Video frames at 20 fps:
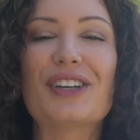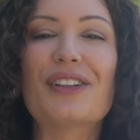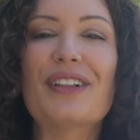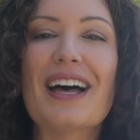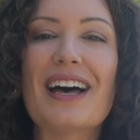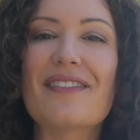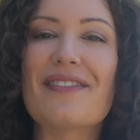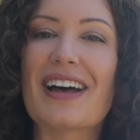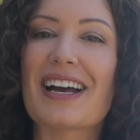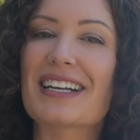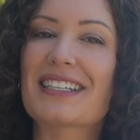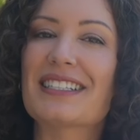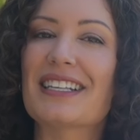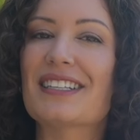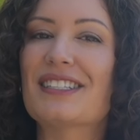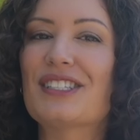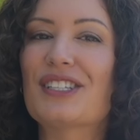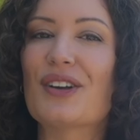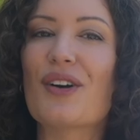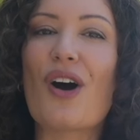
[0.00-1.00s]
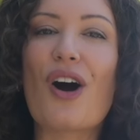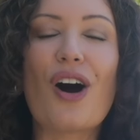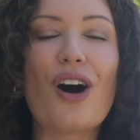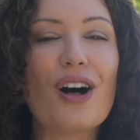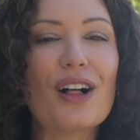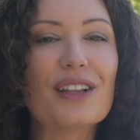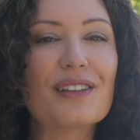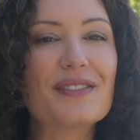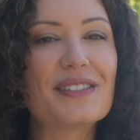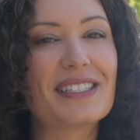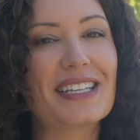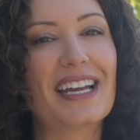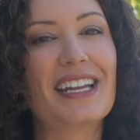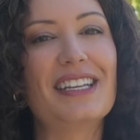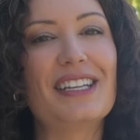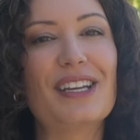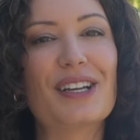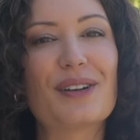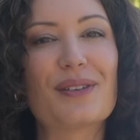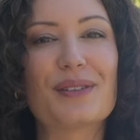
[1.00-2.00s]
you'll have access to all of San
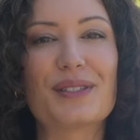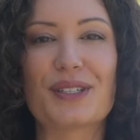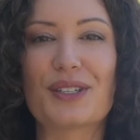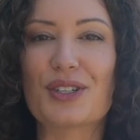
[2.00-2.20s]
Diego's